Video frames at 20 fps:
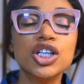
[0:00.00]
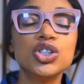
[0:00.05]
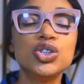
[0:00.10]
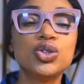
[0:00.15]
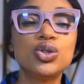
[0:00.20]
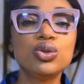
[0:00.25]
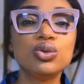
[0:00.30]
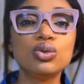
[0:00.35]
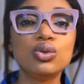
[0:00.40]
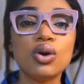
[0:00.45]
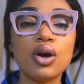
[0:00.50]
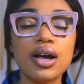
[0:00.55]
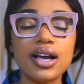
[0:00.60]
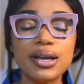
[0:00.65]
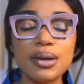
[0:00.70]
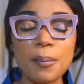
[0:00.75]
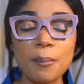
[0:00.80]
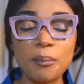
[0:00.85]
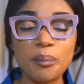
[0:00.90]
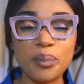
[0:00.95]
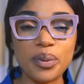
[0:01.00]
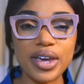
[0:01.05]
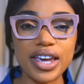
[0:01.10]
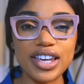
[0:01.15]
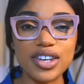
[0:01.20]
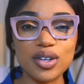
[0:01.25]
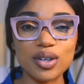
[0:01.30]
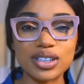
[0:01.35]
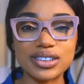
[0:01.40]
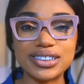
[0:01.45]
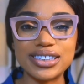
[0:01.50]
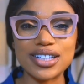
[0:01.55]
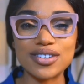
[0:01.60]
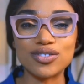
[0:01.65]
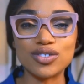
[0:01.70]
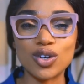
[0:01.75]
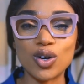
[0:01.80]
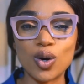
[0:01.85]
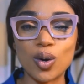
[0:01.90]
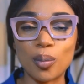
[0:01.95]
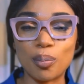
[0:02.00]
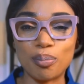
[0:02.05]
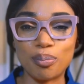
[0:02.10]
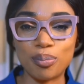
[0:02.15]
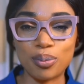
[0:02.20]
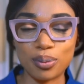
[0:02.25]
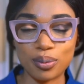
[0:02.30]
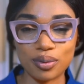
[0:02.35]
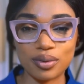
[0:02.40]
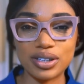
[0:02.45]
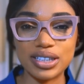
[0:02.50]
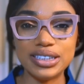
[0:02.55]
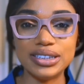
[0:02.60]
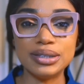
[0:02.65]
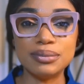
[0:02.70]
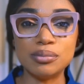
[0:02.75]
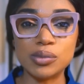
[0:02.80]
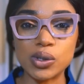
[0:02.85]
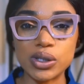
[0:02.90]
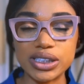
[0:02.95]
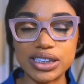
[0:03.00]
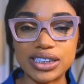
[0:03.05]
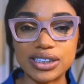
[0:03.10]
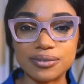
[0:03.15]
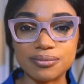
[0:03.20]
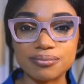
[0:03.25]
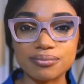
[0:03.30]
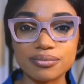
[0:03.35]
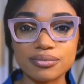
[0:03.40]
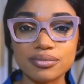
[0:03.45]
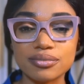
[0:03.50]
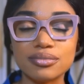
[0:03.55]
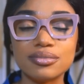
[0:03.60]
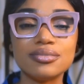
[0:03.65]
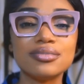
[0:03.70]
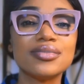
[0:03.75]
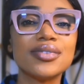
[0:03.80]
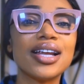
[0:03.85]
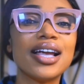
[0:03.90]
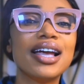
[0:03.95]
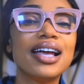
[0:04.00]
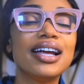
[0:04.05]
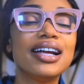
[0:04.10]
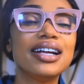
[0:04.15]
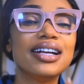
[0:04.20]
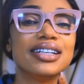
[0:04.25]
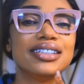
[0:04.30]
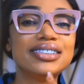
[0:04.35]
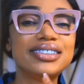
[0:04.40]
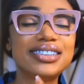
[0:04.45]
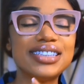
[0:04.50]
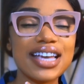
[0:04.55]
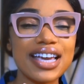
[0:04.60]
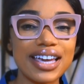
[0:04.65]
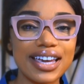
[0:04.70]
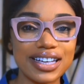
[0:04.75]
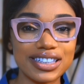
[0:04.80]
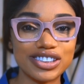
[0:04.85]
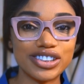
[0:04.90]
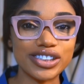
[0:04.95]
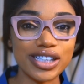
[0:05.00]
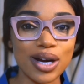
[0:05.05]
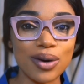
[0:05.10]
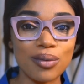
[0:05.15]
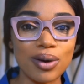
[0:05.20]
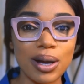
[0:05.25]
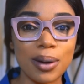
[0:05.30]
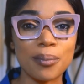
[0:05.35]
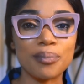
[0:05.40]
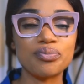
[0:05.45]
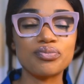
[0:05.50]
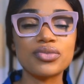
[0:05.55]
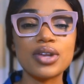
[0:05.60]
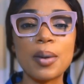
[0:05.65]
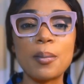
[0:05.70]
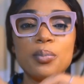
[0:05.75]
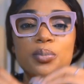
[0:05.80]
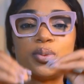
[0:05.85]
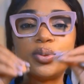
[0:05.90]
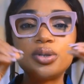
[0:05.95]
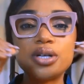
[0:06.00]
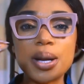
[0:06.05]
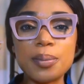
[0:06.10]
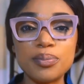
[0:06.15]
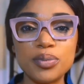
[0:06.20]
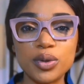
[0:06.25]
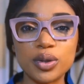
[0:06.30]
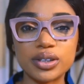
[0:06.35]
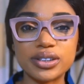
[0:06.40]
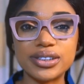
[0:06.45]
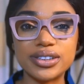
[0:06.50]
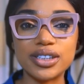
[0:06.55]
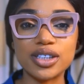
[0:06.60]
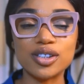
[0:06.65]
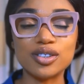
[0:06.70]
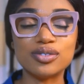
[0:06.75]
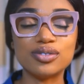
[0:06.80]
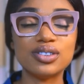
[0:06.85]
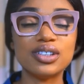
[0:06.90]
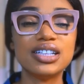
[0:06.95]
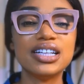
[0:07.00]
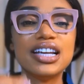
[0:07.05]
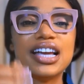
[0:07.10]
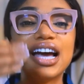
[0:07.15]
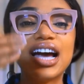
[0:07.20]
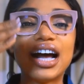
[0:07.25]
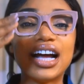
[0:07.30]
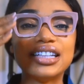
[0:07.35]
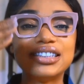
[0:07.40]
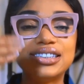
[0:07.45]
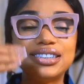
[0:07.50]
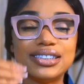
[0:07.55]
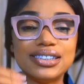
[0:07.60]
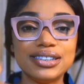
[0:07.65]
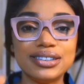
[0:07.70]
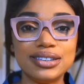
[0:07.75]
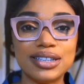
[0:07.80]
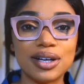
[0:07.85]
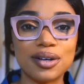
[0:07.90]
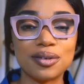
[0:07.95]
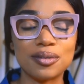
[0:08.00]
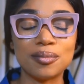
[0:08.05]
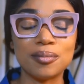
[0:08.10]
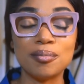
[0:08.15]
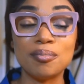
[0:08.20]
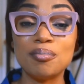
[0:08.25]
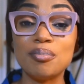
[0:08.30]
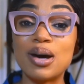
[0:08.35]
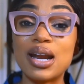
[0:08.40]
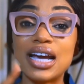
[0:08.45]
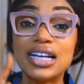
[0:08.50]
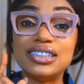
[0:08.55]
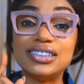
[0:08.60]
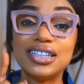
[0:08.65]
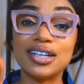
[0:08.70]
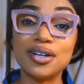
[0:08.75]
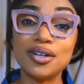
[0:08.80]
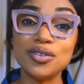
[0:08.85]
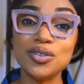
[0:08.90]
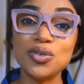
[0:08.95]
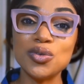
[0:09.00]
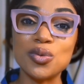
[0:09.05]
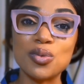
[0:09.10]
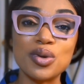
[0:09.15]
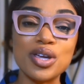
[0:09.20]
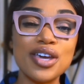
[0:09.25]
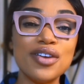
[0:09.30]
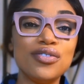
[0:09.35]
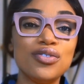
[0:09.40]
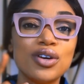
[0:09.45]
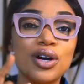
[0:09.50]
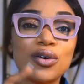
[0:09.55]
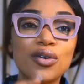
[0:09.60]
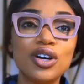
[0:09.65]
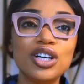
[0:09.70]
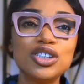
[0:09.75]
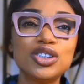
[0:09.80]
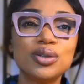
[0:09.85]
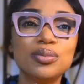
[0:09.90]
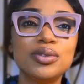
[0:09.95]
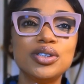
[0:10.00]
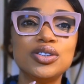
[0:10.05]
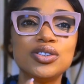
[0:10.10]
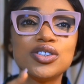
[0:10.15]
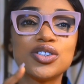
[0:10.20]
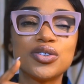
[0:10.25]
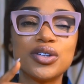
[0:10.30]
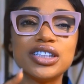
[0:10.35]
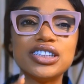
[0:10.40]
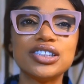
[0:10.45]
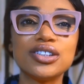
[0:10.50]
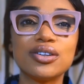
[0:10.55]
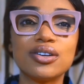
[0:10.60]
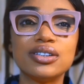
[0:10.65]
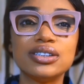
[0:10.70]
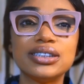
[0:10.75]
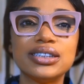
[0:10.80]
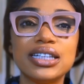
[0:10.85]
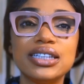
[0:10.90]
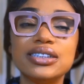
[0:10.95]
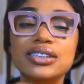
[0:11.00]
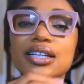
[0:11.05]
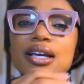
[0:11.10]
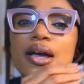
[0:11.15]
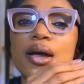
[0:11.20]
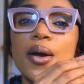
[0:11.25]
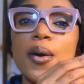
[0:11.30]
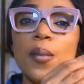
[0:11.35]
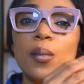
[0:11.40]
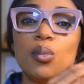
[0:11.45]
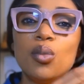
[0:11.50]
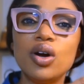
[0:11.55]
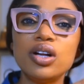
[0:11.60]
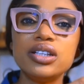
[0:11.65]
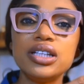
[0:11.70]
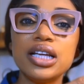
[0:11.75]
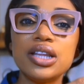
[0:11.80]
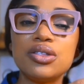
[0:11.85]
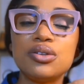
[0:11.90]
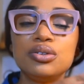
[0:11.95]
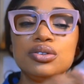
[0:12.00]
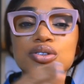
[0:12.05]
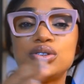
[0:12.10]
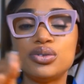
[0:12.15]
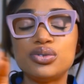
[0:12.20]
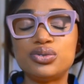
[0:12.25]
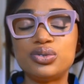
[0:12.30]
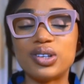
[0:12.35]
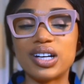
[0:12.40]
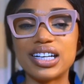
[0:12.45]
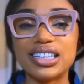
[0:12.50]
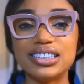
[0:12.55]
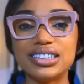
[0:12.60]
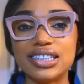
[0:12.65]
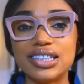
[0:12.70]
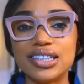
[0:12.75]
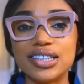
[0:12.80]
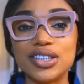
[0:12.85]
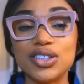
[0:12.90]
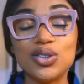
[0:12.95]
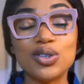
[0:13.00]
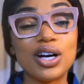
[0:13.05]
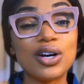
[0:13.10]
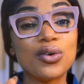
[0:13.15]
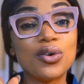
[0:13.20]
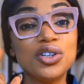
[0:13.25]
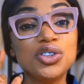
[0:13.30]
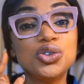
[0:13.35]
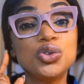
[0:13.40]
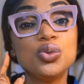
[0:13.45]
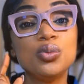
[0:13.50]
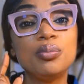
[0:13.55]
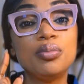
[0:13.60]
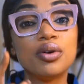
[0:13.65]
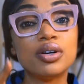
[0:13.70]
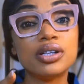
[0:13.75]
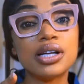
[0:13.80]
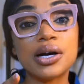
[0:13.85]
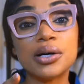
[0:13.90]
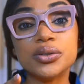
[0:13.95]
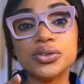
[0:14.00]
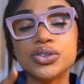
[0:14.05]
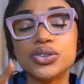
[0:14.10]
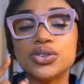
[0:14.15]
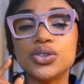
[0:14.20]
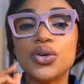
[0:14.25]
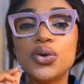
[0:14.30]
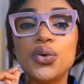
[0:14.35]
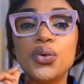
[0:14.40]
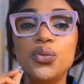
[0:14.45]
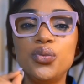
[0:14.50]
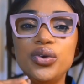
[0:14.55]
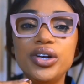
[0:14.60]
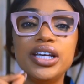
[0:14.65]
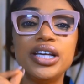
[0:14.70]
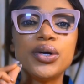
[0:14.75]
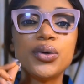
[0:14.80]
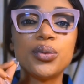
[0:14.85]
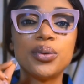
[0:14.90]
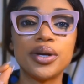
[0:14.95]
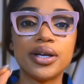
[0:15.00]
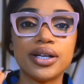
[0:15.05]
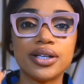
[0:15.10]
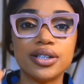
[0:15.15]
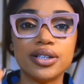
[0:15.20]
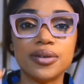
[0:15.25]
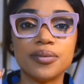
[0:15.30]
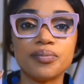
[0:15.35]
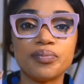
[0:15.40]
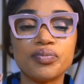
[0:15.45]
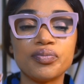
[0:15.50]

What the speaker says: to pick yourself up in the morning, take a shower, prep yourself and sit down. But I tell you, if you are going to be creating content Monday through to Friday, you are going to burn out really quickly.